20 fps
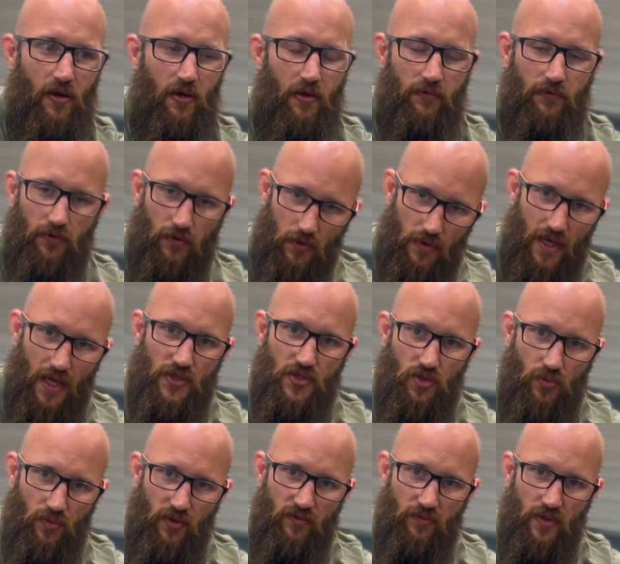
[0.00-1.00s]
through the
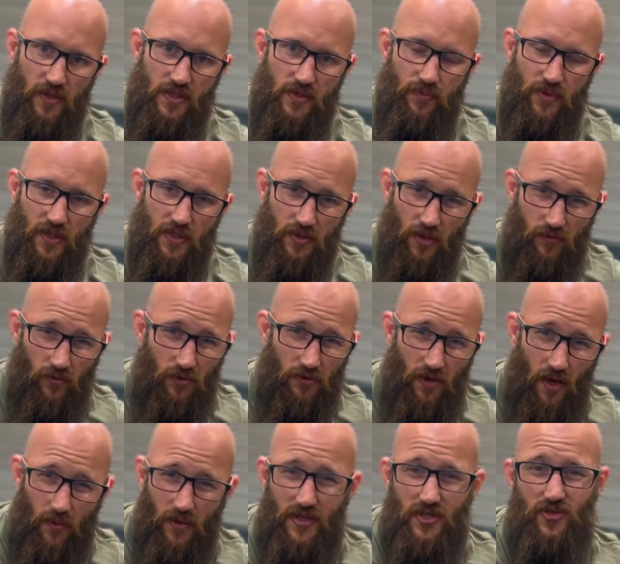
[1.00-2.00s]
actual movements, because I've got
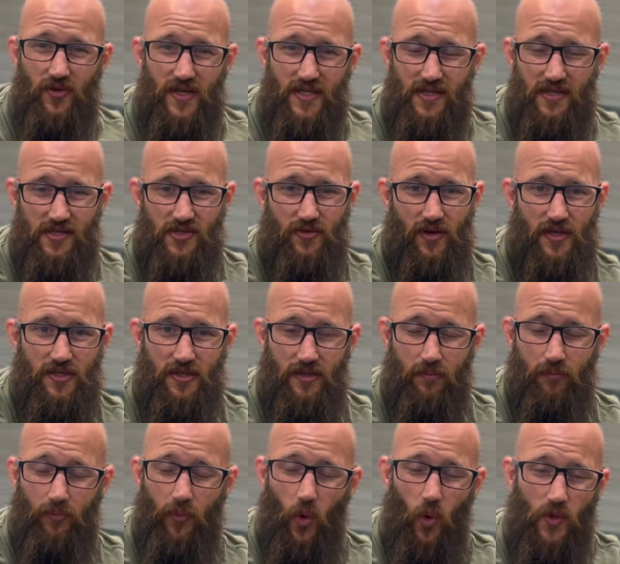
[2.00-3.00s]
no interest in stretching. It
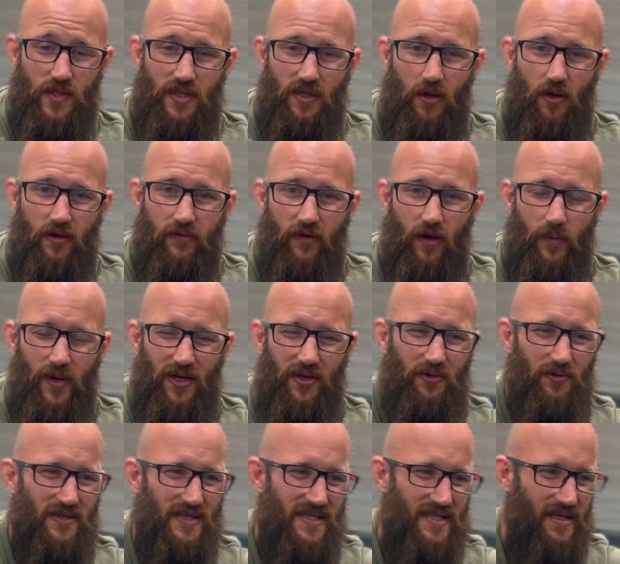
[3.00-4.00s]
bores the life out of me. I don't
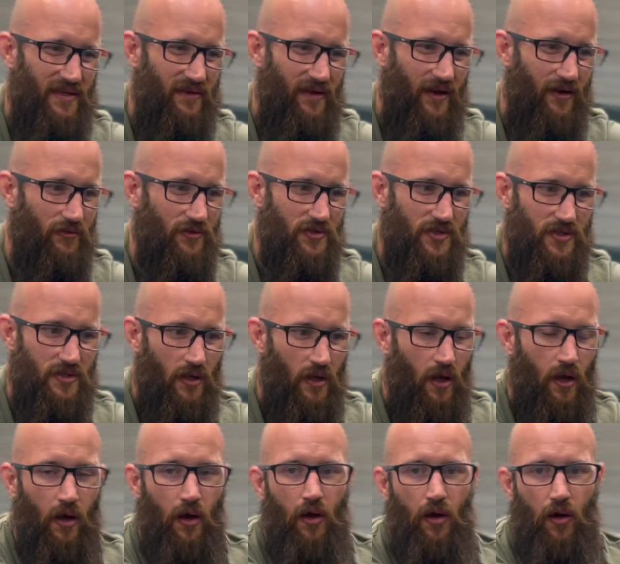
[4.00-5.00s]
want to sit there and just
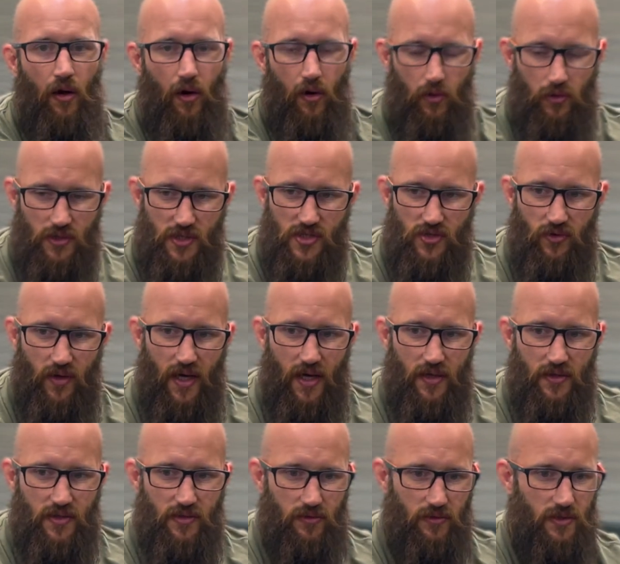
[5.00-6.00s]
hold a
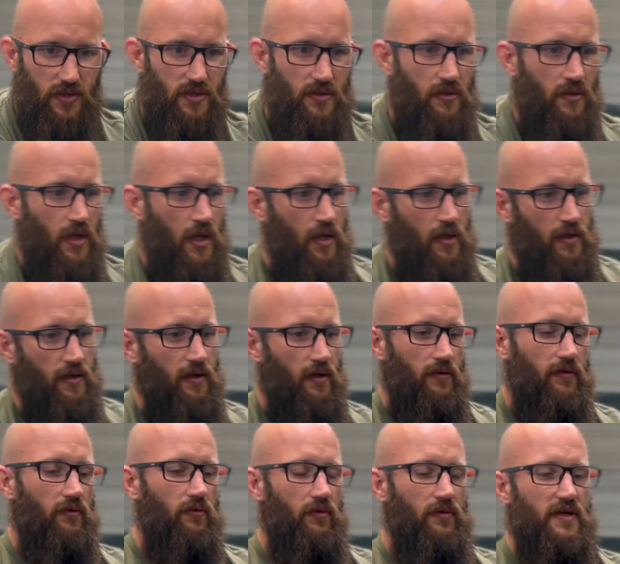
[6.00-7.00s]
stretch or just, you know,
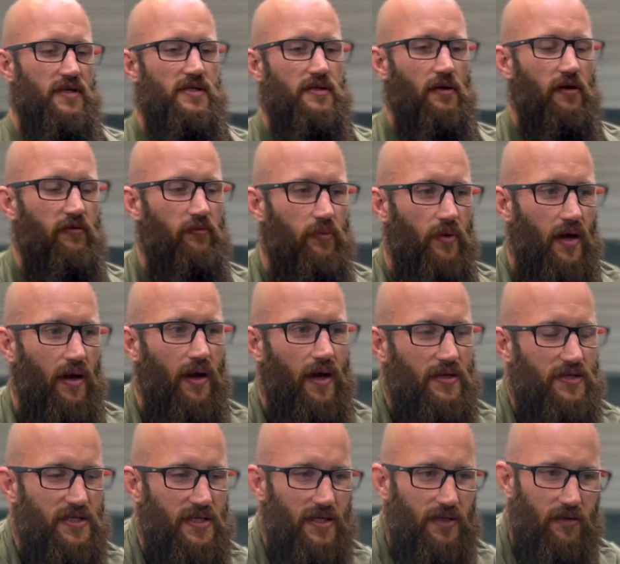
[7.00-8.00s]
do all this stuff, but
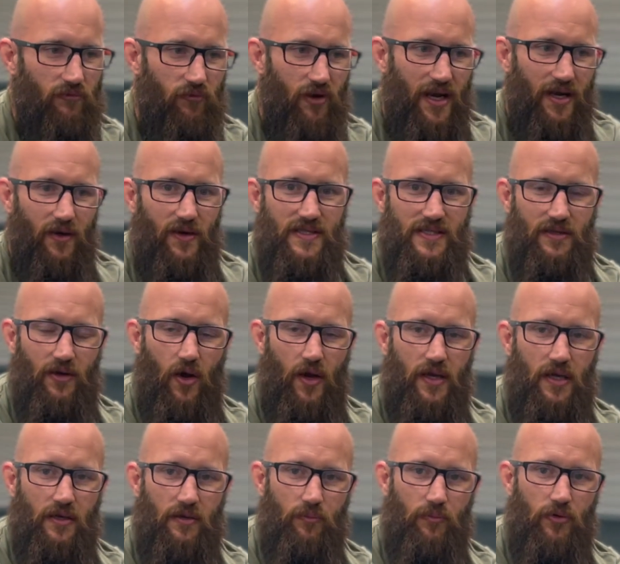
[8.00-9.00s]
actually realizing that I
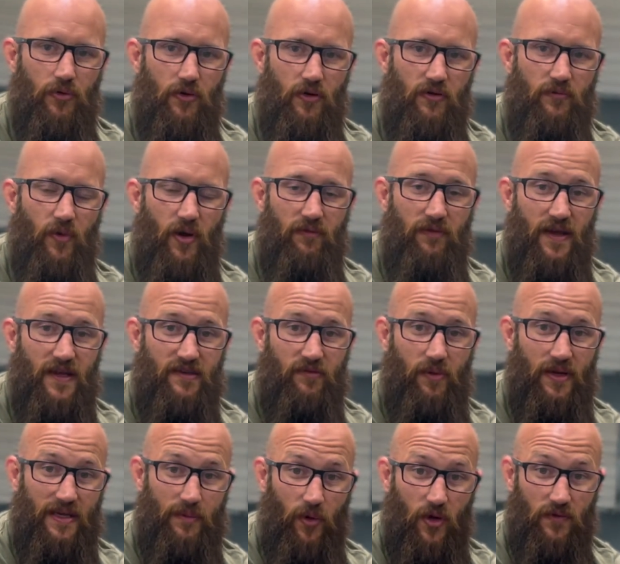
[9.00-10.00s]
can improve my
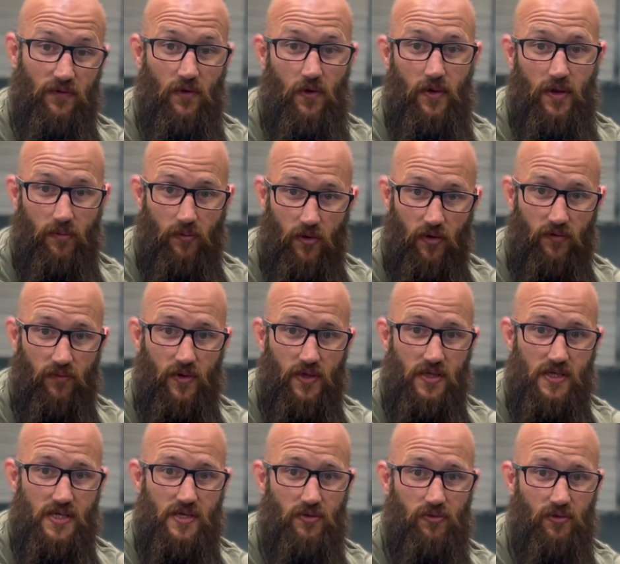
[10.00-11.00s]
flexibility by doing
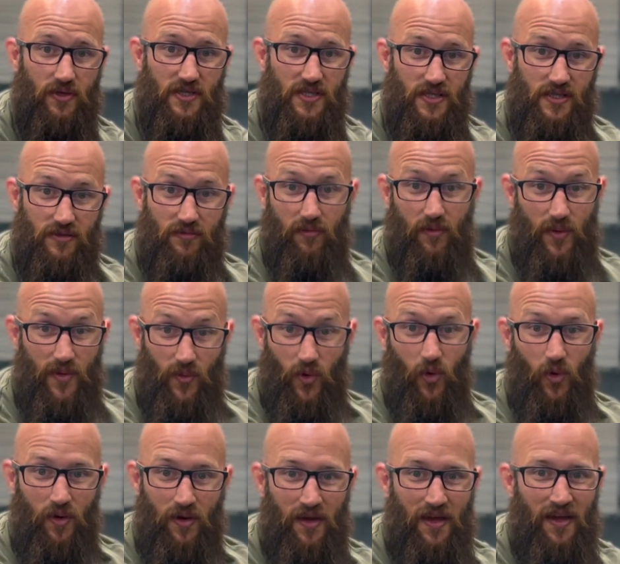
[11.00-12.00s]
movements, which is a bit
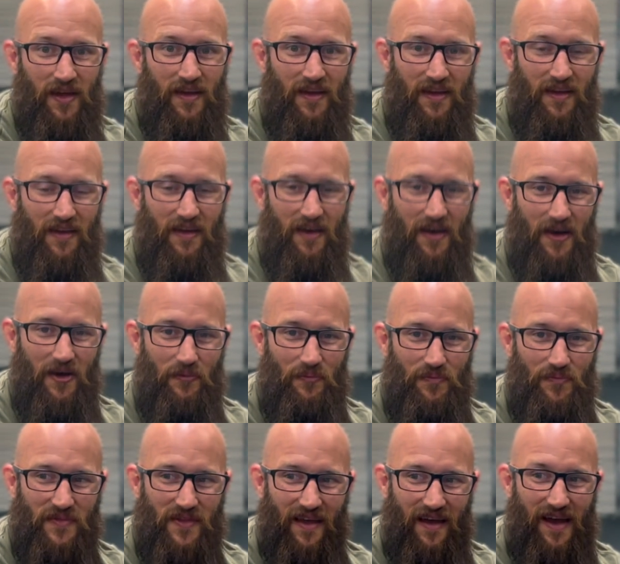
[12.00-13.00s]
more
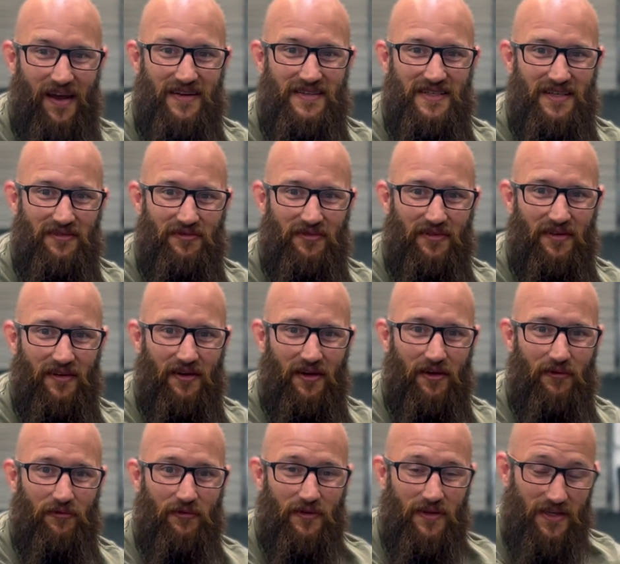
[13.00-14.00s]
active
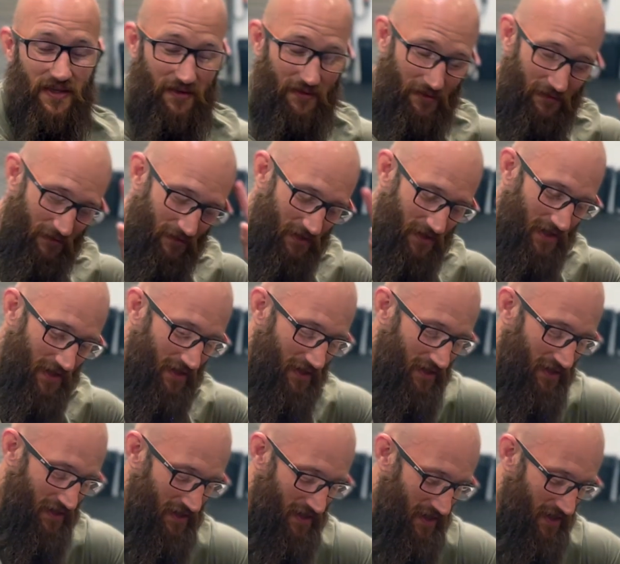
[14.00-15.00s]
for the
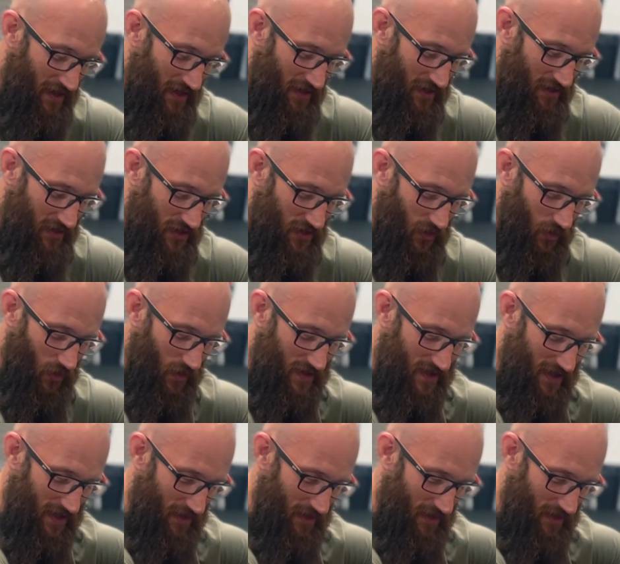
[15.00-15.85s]
short